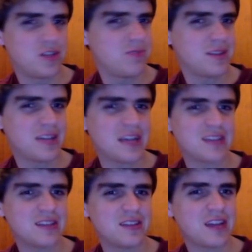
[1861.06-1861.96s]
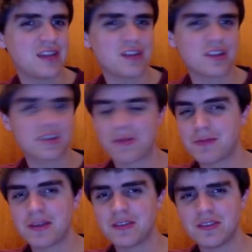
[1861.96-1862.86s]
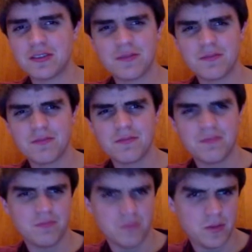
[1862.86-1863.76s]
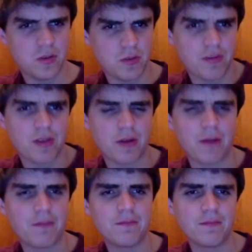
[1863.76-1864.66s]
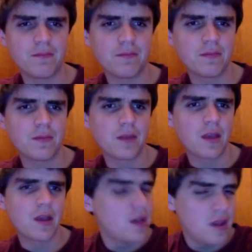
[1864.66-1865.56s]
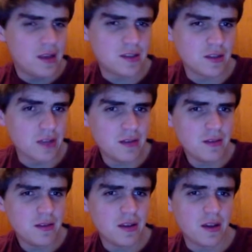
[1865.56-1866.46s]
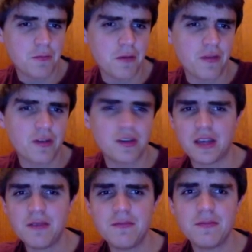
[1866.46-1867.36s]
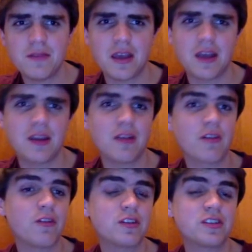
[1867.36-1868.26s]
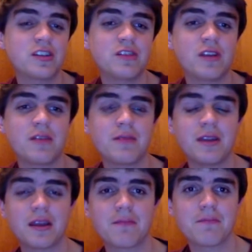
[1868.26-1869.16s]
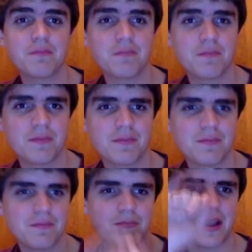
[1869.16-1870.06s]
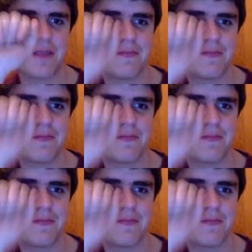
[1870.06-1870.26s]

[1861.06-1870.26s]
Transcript: makes acids and hydroxide makes bases, you're doing pretty well. Until then, I hope you have a good day, and I look forward to seeing you again on Monday. Bye.